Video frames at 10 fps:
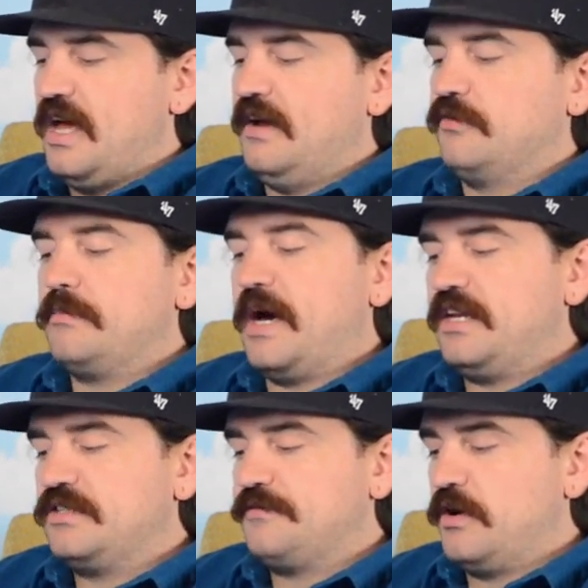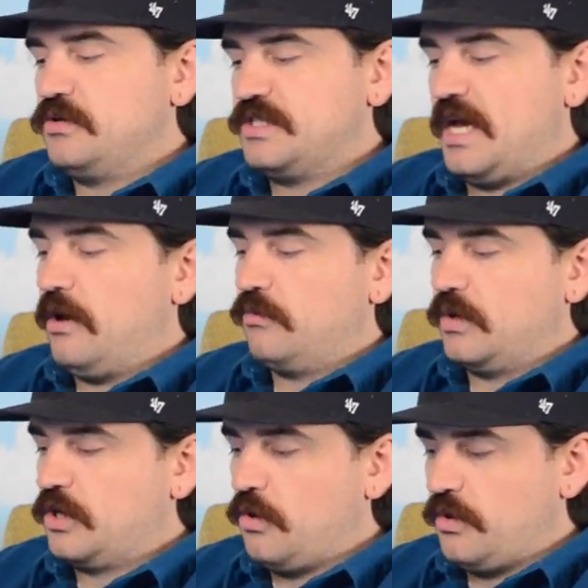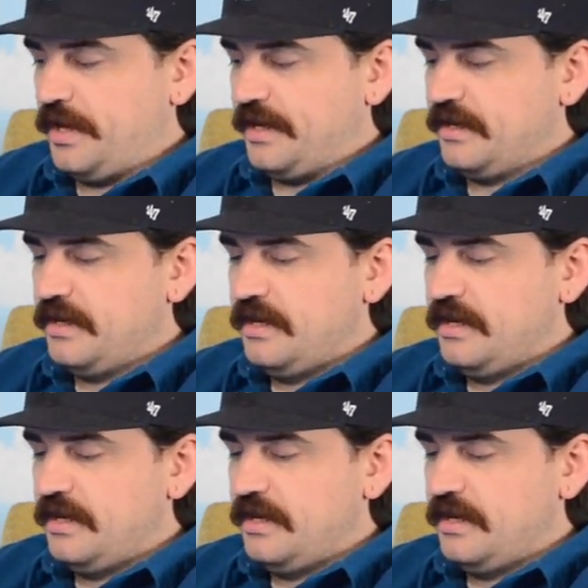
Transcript: everybody's phones out, recording,